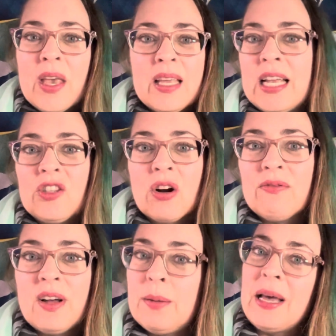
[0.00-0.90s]
Kids aren't
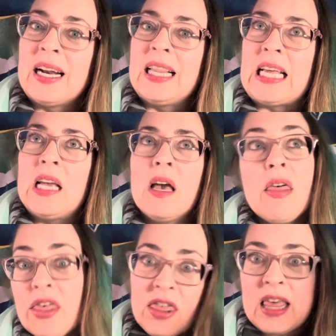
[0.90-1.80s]
fundamentally
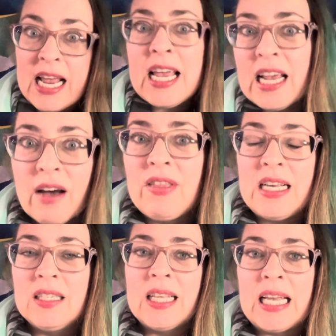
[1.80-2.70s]
thinking of
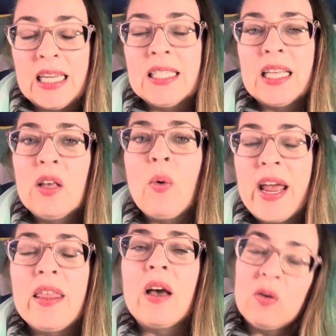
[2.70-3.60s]
these things in the way
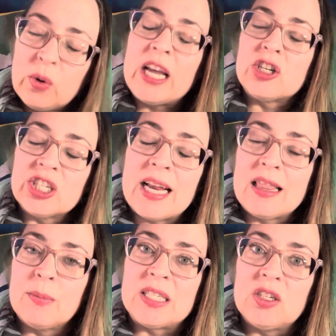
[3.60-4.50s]
that we understand
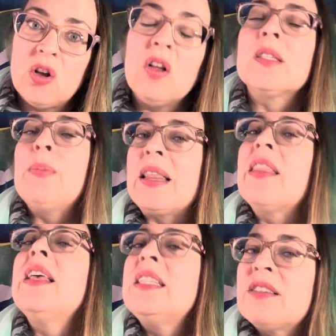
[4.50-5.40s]
them as adults, but
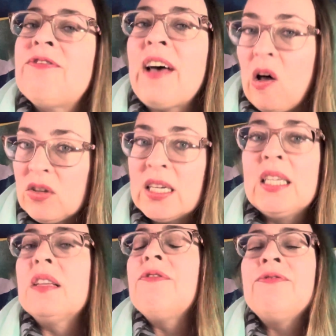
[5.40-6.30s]
it's felt.
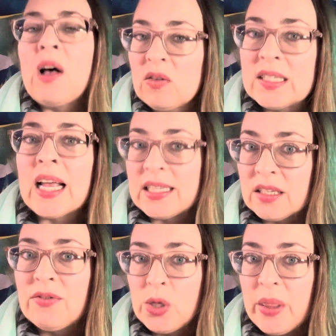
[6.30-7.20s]
It's a felt sense
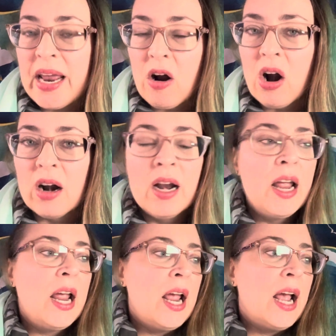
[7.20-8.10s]
of who they are.
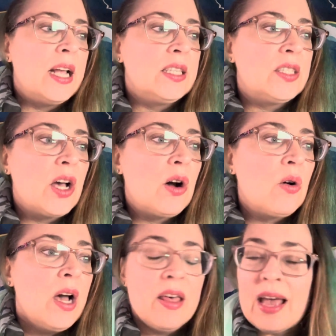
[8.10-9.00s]
And so
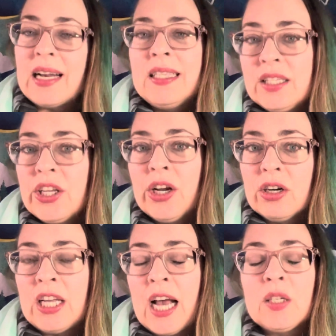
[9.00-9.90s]
that insecure
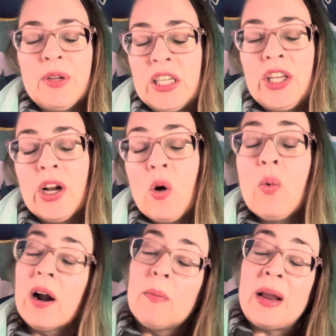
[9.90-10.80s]
attachment,
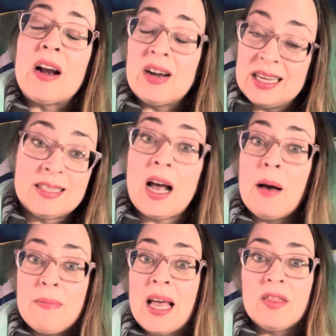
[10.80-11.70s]
where a parent has
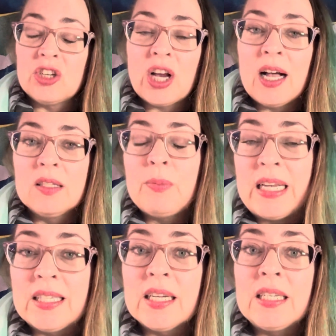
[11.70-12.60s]
not met the child's
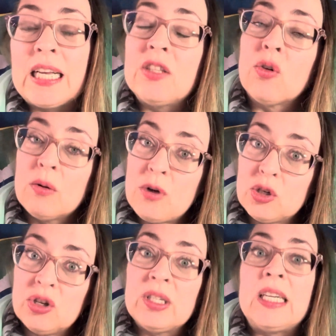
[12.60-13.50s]
basic needs or
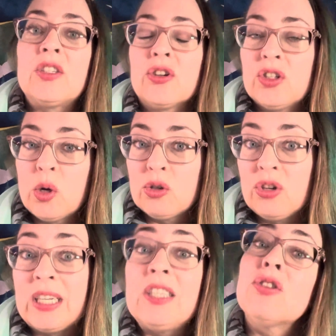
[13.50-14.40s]
emotional needs or social
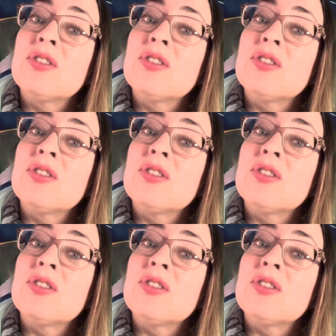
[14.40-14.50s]
needs or